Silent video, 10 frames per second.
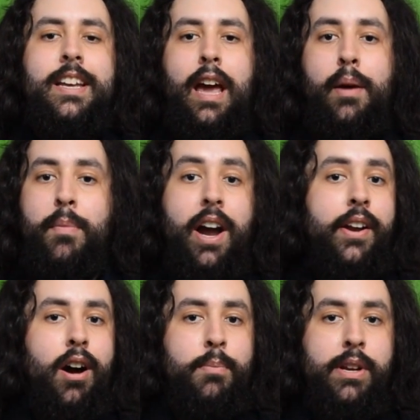it might
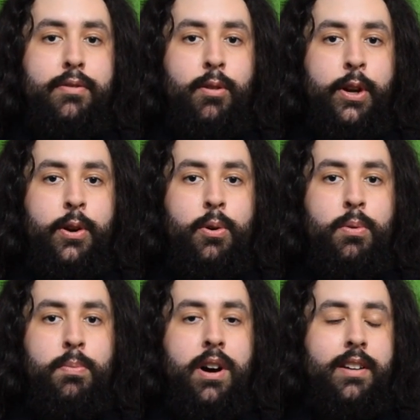not be for you.
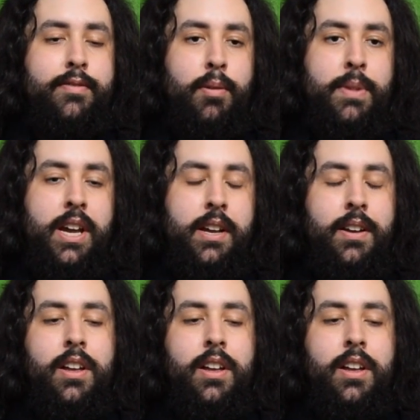But for me,